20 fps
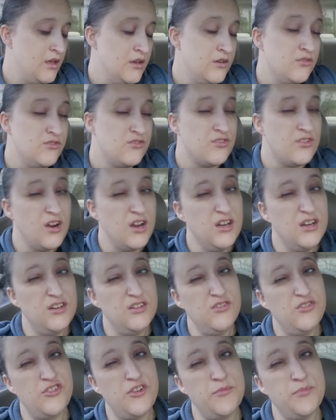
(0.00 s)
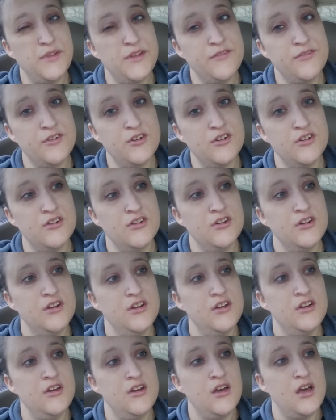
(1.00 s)
trying to do something for
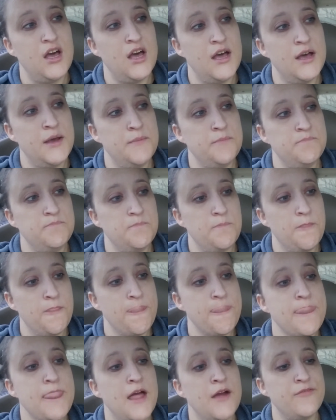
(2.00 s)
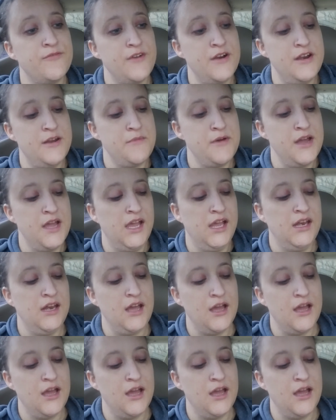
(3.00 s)
um, a friend of mine.